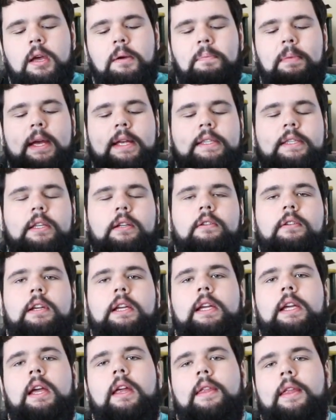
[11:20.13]

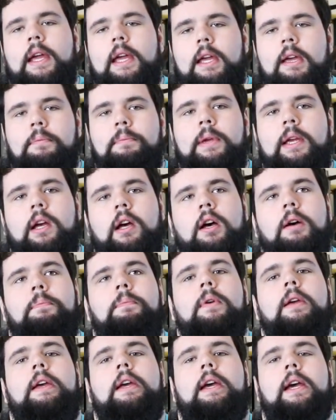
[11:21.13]
Basically, they hit me
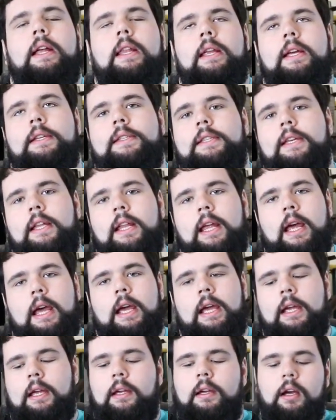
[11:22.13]
up and they said,
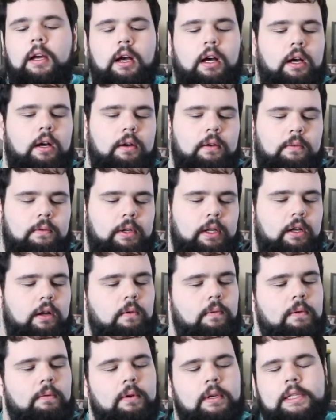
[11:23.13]
hey, you know,
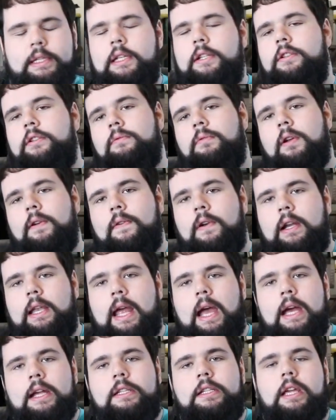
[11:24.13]
we want to send you one of our
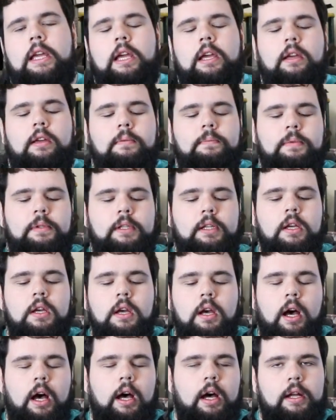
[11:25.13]
dash cams
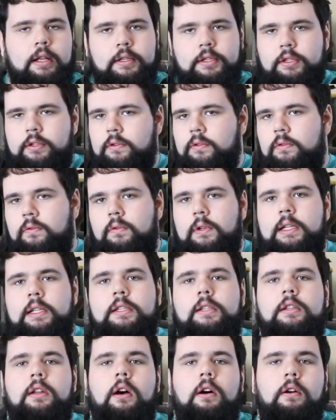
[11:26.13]
to
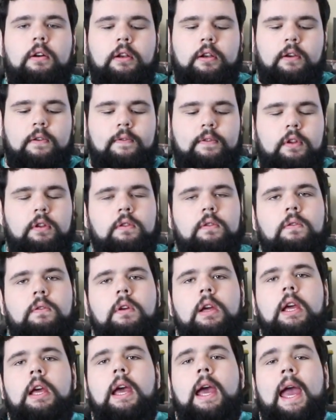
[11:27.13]
install and review,
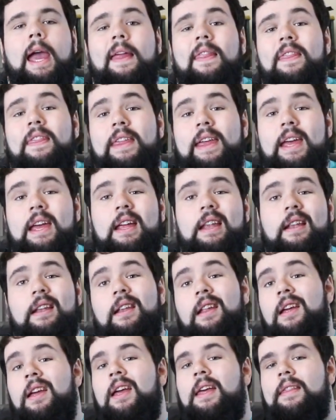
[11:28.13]
and
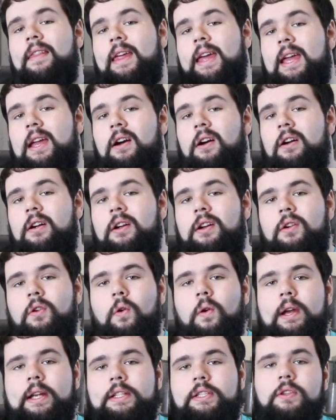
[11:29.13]
then they are
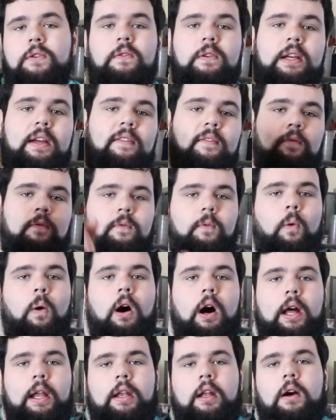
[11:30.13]
going to give
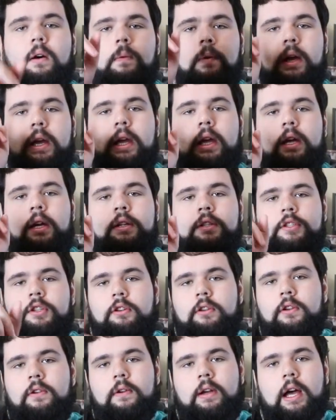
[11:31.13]
one away to
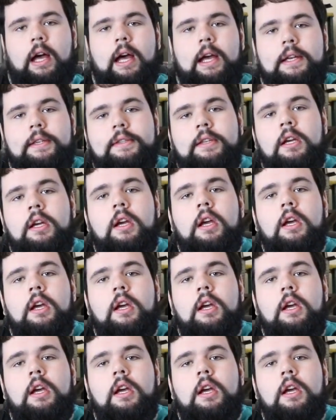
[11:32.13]
you guys.